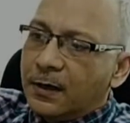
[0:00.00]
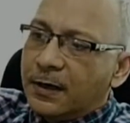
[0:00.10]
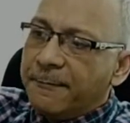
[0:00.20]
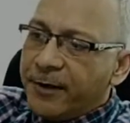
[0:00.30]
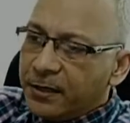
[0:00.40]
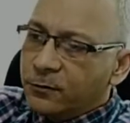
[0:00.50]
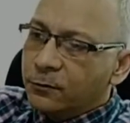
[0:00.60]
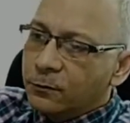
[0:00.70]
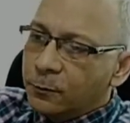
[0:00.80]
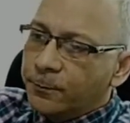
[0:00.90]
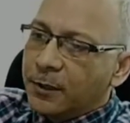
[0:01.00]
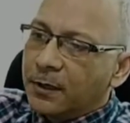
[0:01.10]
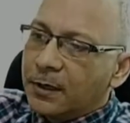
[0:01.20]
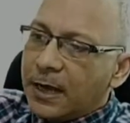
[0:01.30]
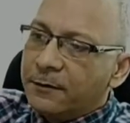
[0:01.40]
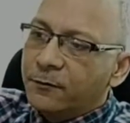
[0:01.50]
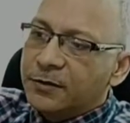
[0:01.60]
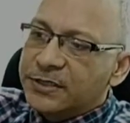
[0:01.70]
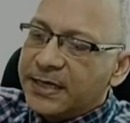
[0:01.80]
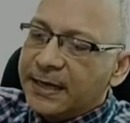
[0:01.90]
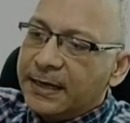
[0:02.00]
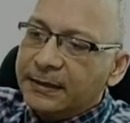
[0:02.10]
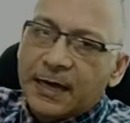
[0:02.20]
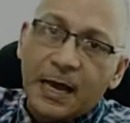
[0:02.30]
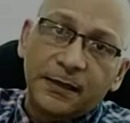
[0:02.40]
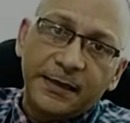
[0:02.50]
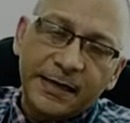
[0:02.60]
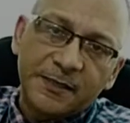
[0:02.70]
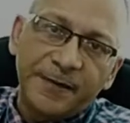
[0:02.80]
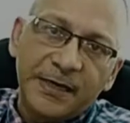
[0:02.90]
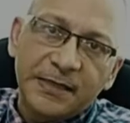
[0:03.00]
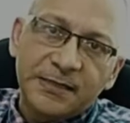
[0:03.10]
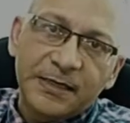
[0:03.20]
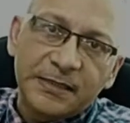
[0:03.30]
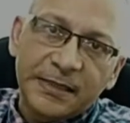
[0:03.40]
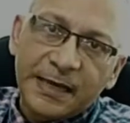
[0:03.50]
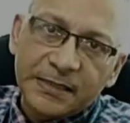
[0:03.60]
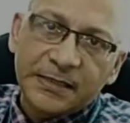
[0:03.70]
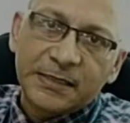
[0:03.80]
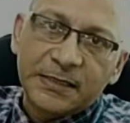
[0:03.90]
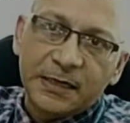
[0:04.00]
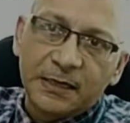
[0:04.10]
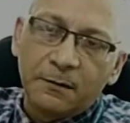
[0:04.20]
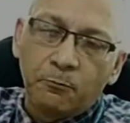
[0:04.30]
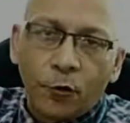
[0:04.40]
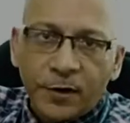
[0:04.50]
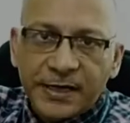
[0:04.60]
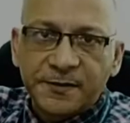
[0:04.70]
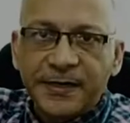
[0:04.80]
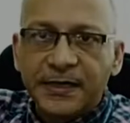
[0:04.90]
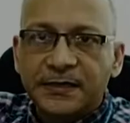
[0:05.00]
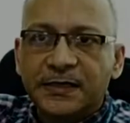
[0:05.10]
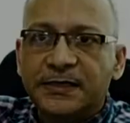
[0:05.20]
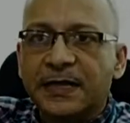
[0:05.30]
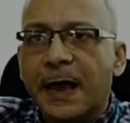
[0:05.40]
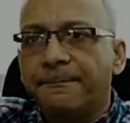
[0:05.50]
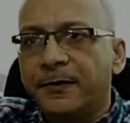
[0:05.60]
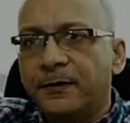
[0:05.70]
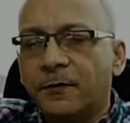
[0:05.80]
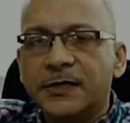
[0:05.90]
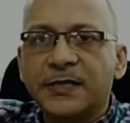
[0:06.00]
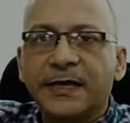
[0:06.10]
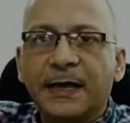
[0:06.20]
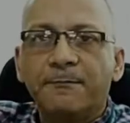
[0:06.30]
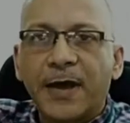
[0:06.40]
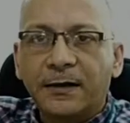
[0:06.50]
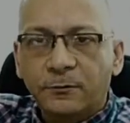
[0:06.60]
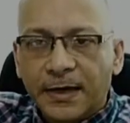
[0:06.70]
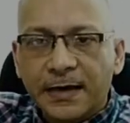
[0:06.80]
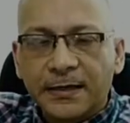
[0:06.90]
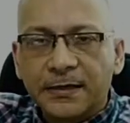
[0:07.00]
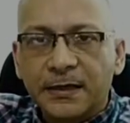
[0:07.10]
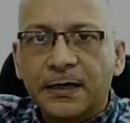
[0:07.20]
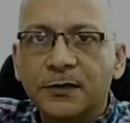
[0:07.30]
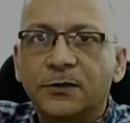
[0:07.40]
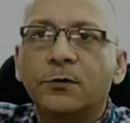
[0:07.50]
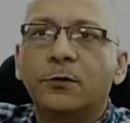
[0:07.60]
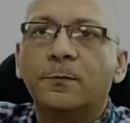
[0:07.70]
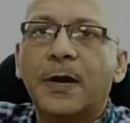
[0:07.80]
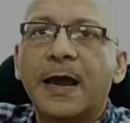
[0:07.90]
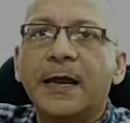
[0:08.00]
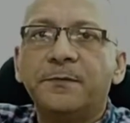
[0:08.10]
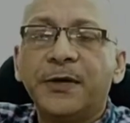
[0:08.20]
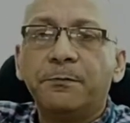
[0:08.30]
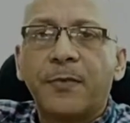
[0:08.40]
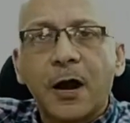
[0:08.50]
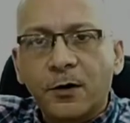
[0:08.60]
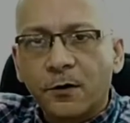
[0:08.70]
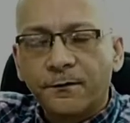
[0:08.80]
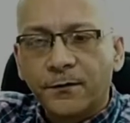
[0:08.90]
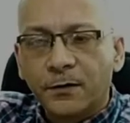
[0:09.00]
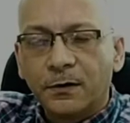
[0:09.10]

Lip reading: Coming to, I would say, the other experiences, yes, more experiences have happened once I came back to Calcutta. So I had been part of